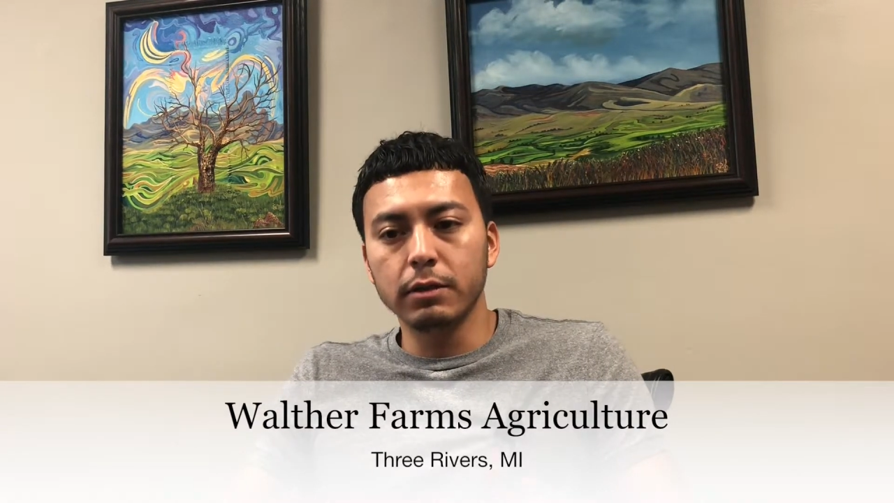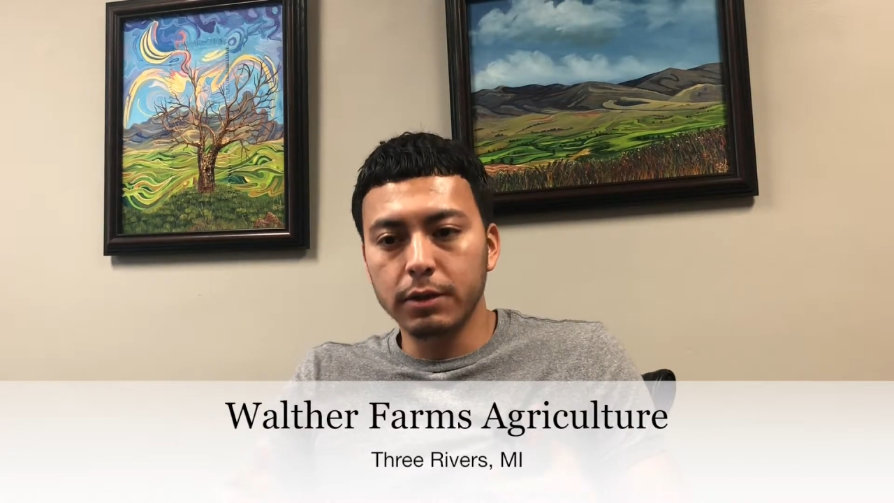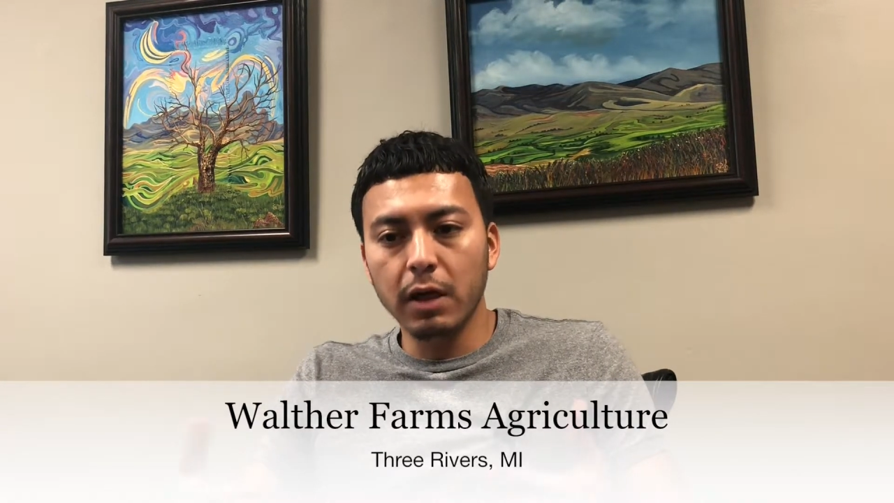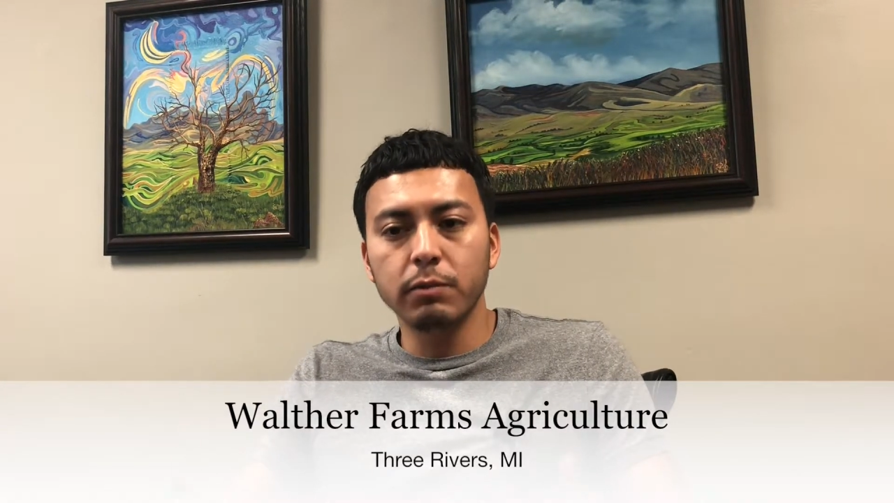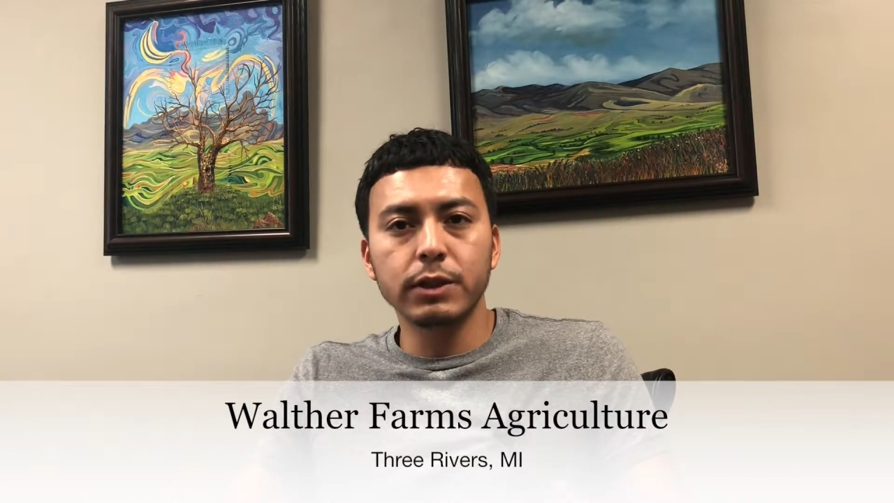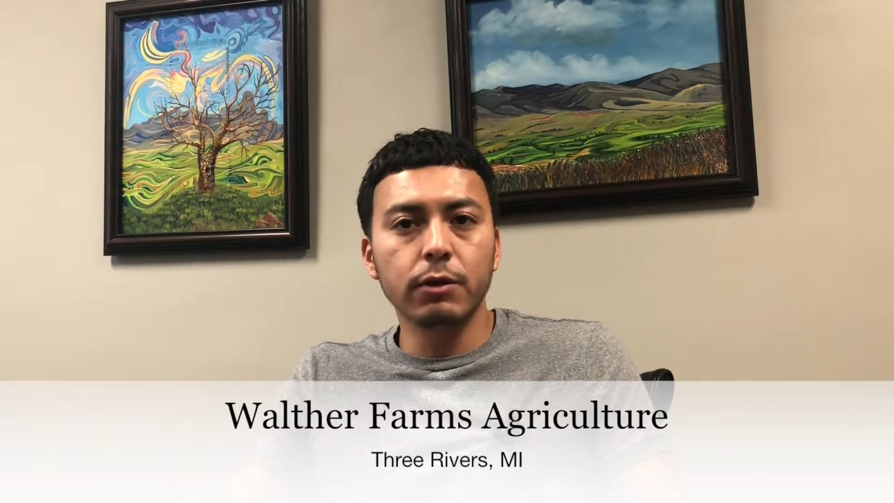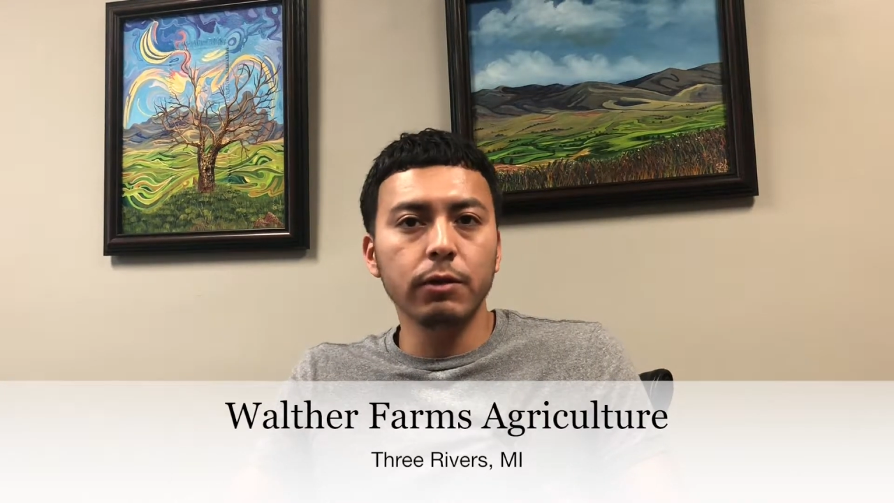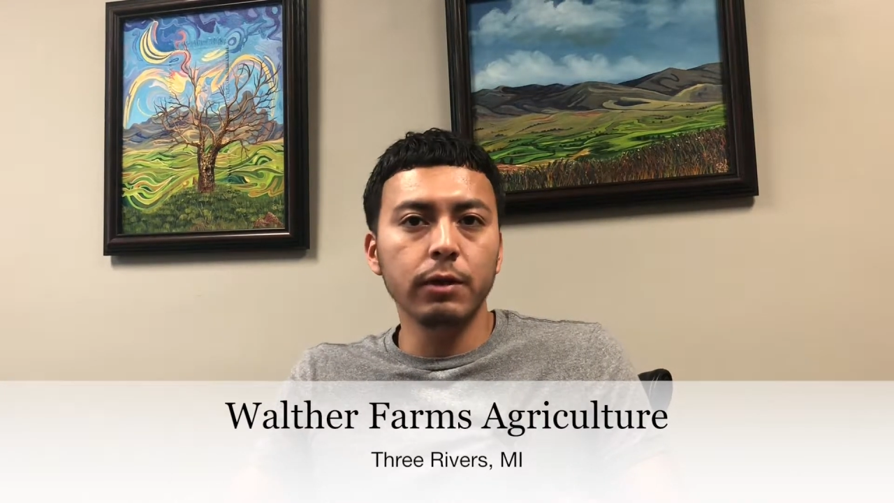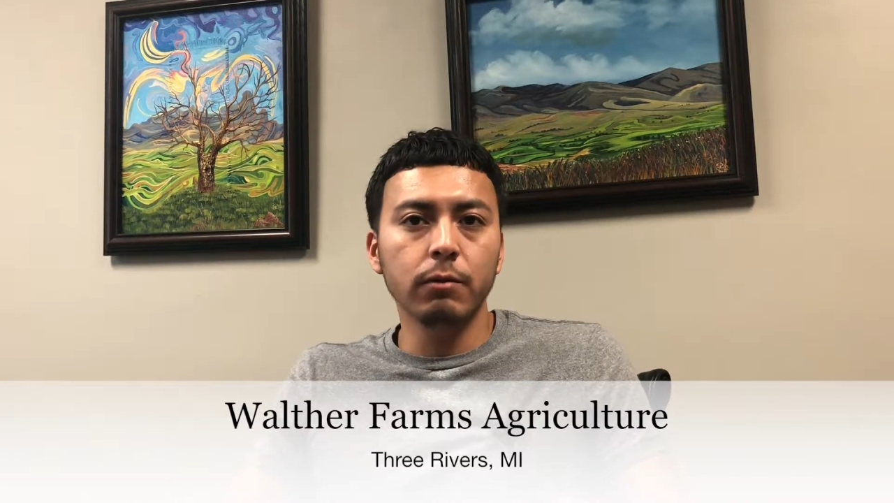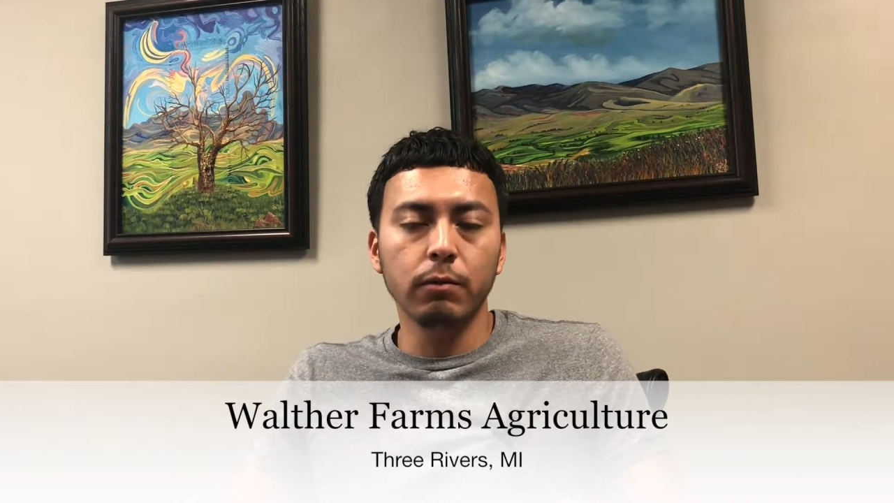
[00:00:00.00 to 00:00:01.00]
job was
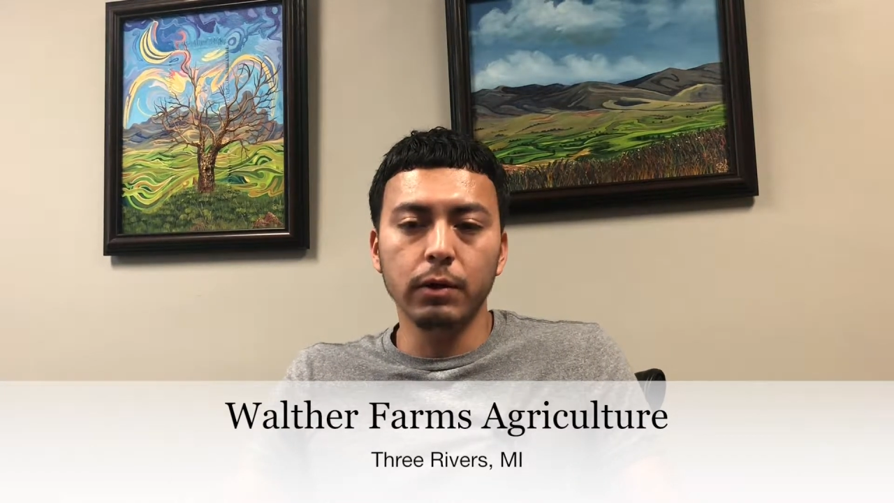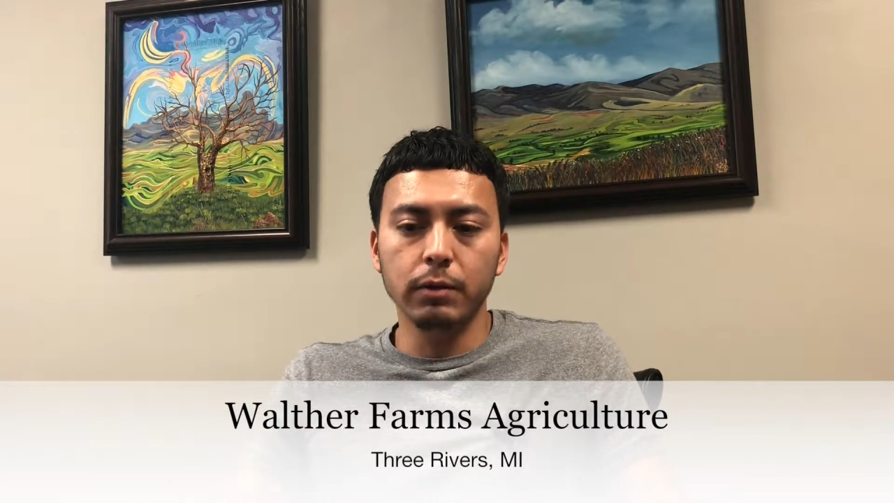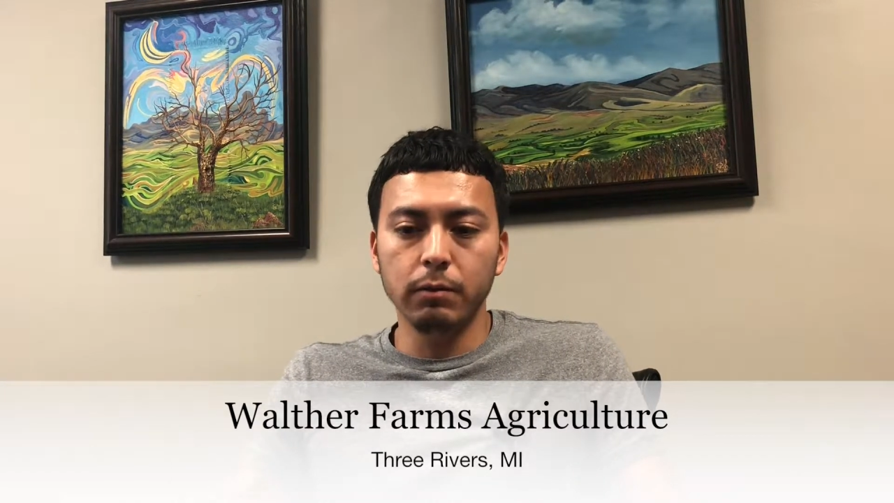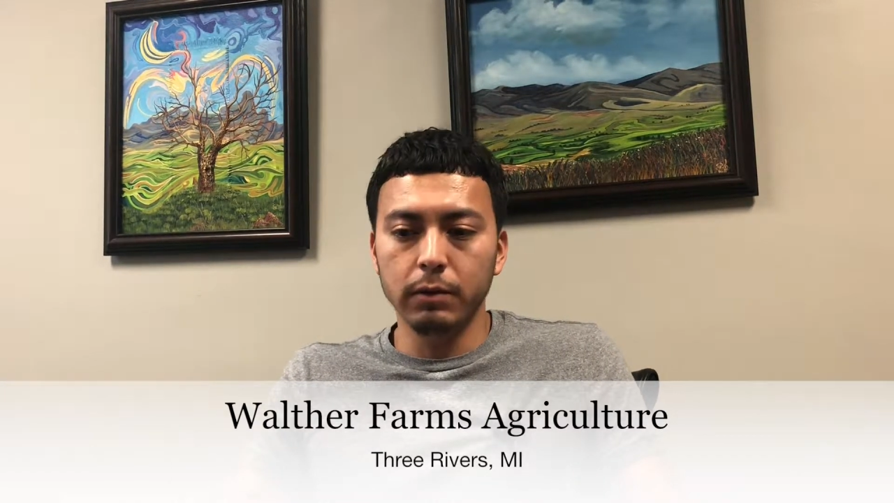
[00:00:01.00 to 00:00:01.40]
going, what